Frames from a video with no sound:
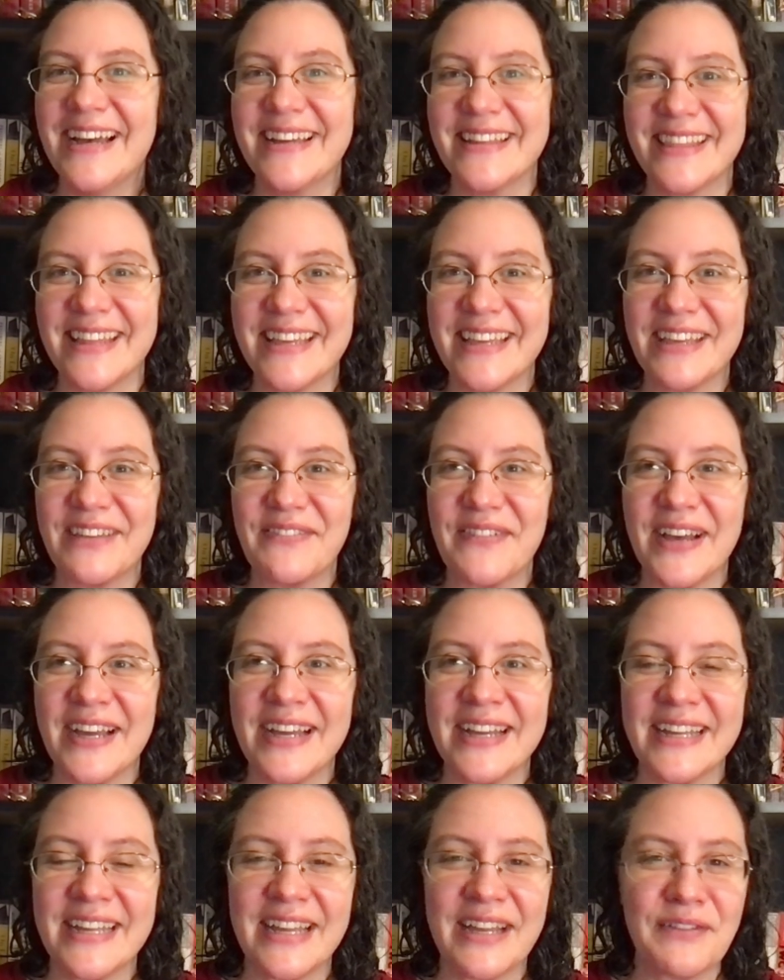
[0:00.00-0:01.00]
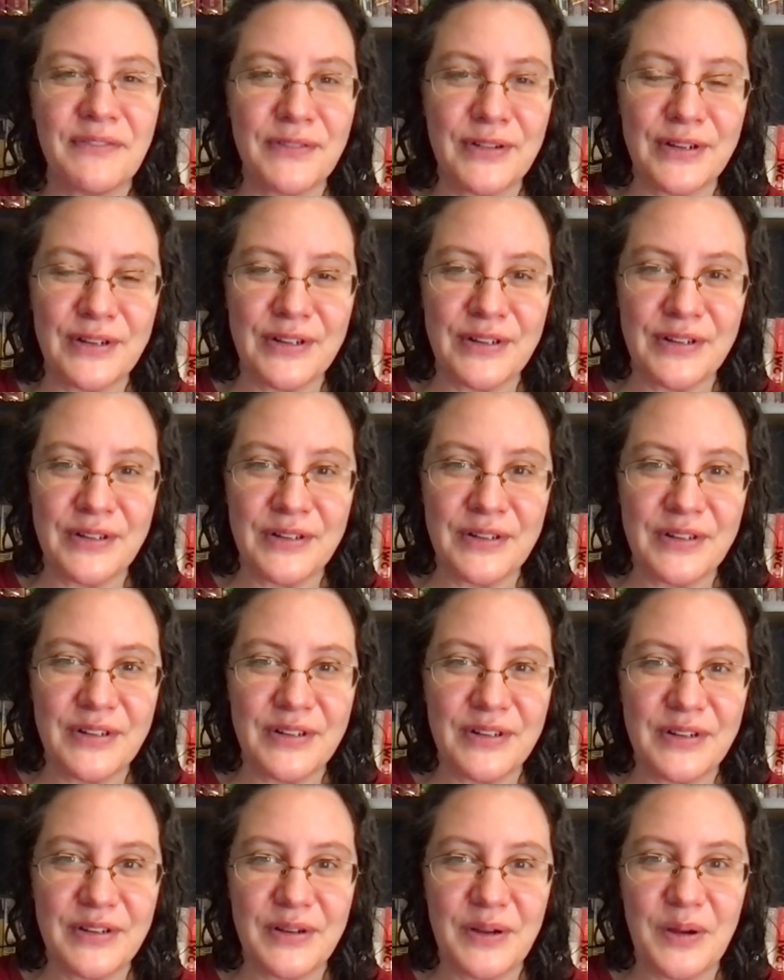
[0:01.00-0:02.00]
I think if I ever
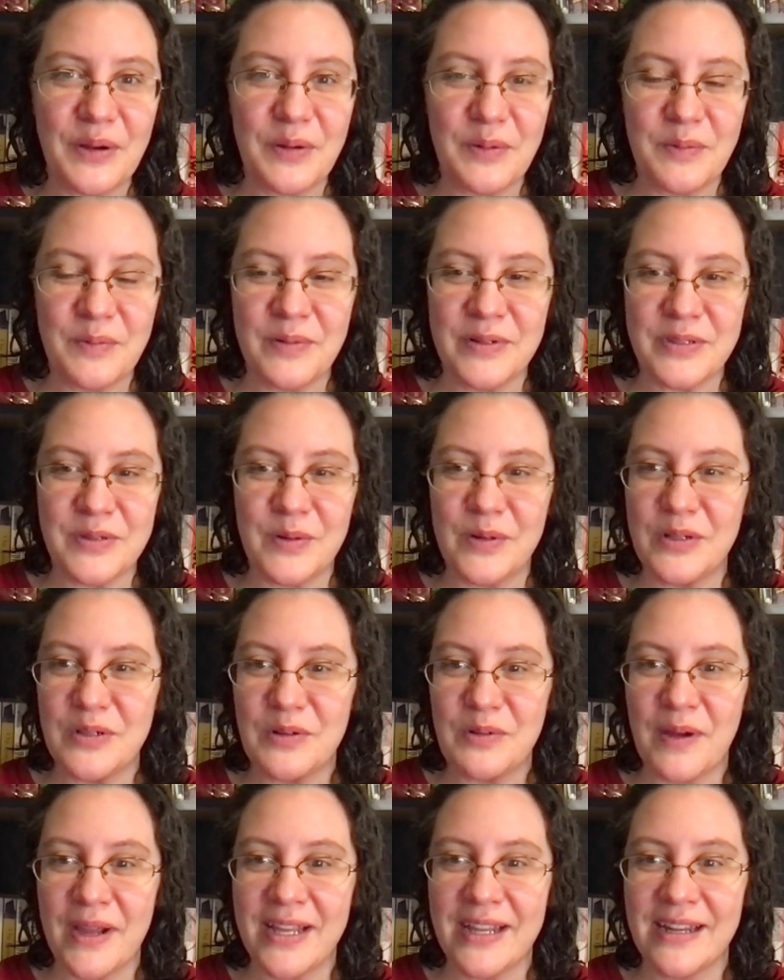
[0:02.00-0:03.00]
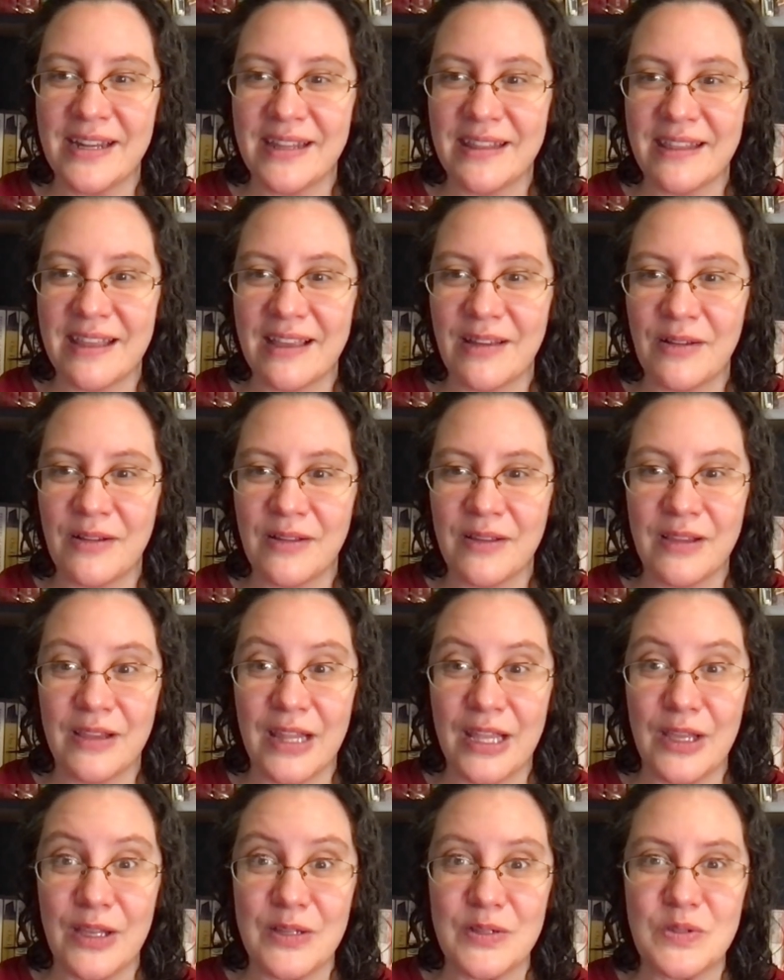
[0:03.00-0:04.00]
was going to write anything
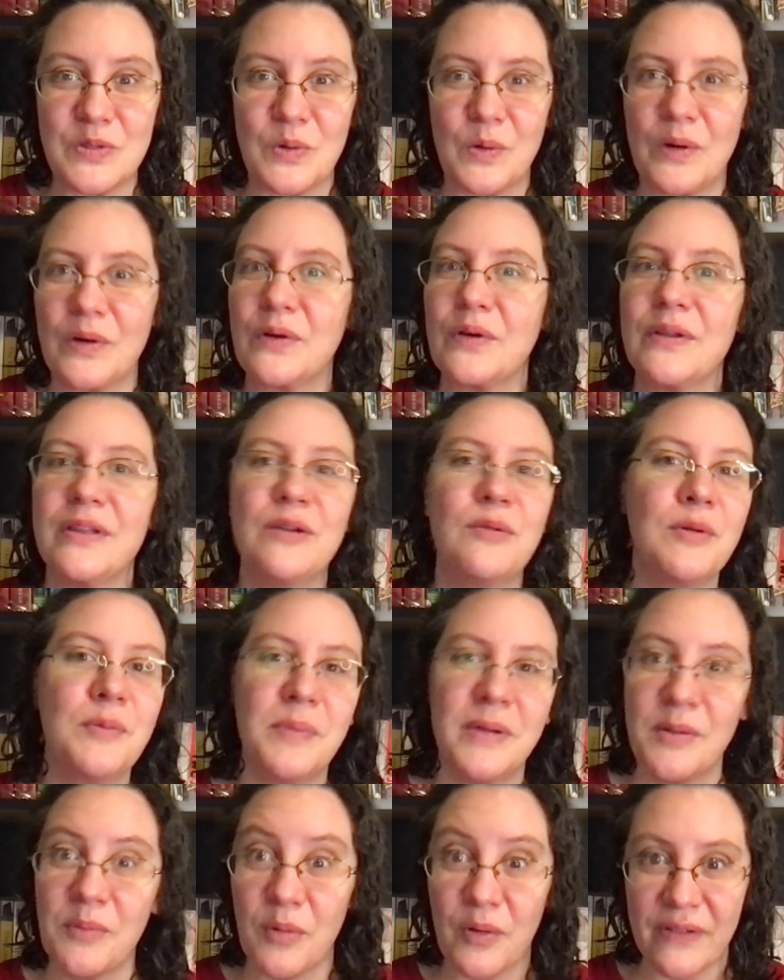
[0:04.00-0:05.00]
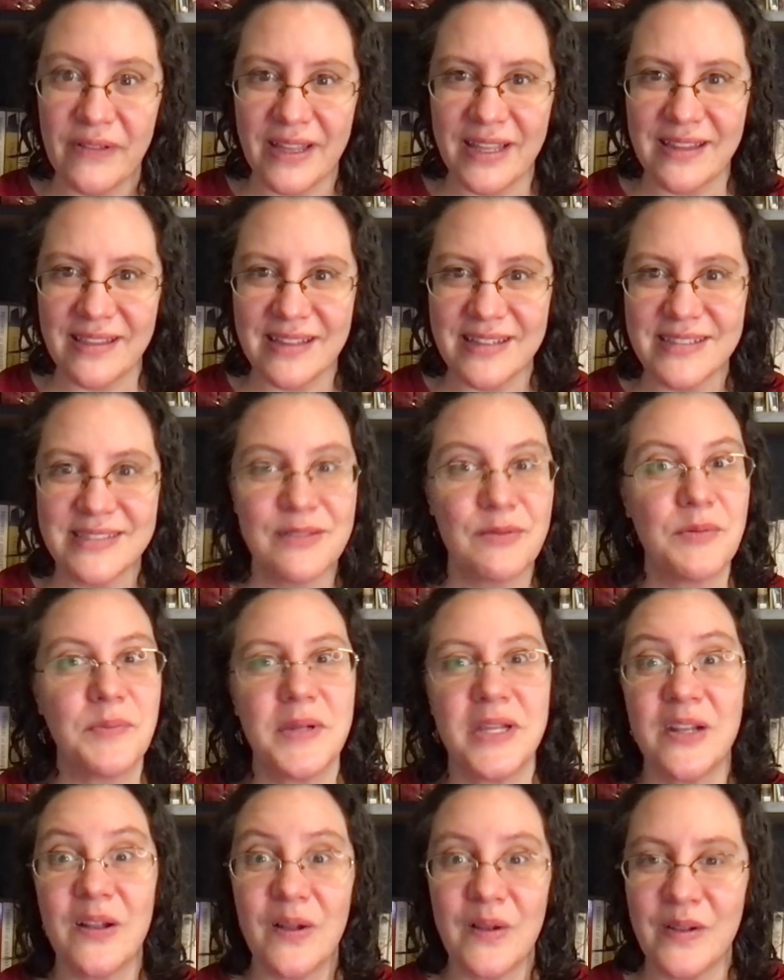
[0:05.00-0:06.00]
like historical, it would be more like this. It would
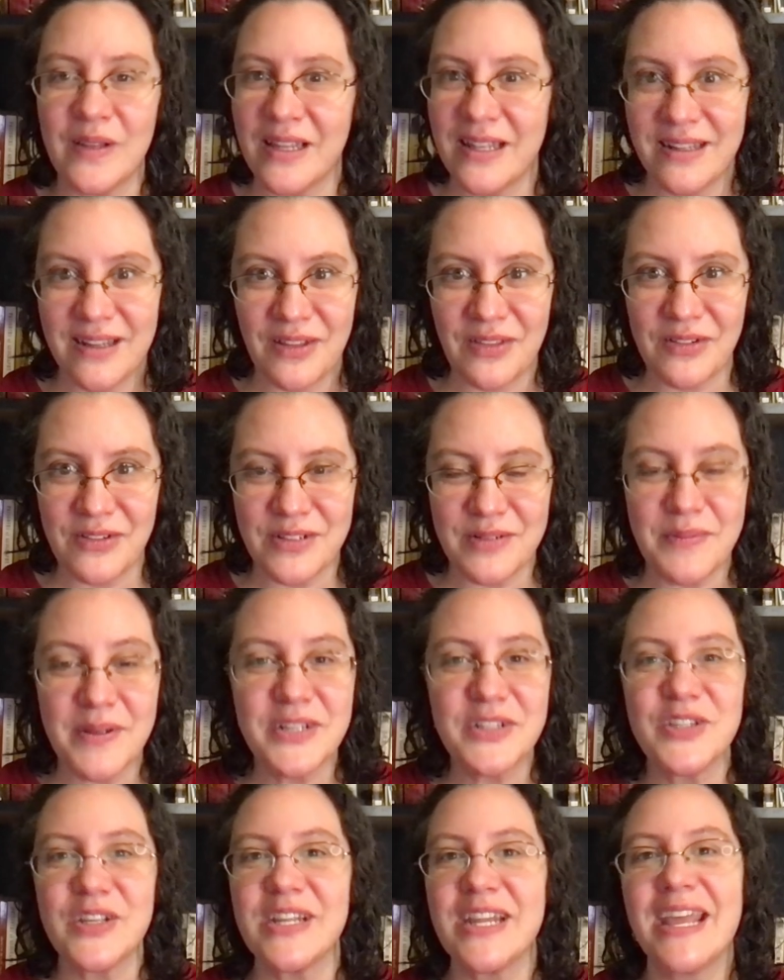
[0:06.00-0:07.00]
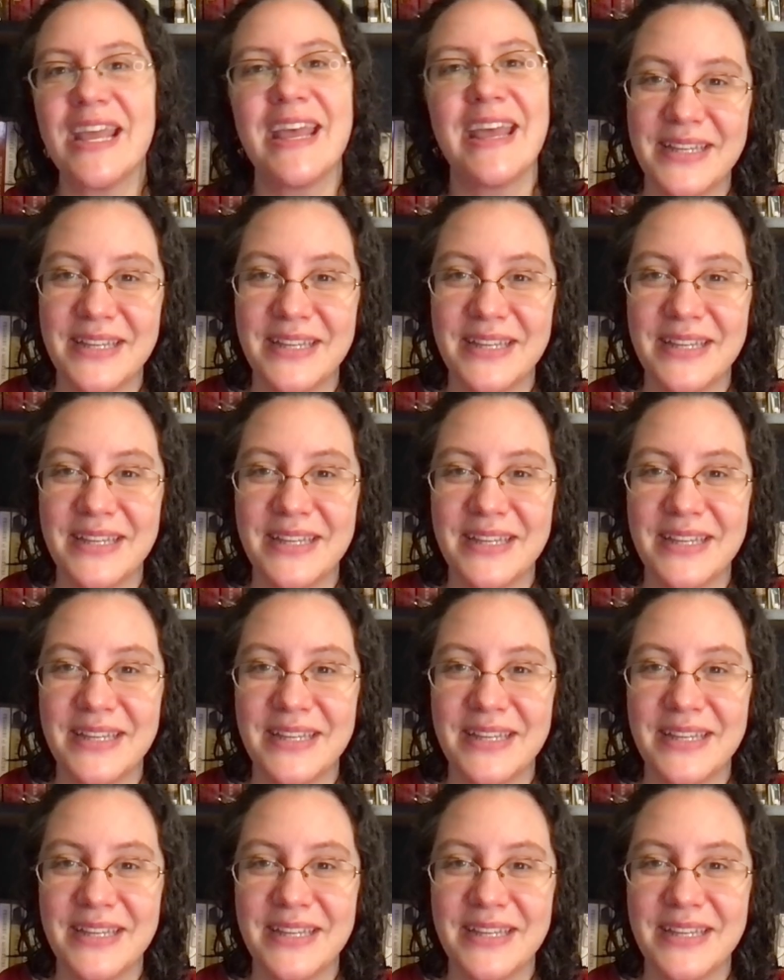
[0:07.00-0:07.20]
be an alt- another dimension.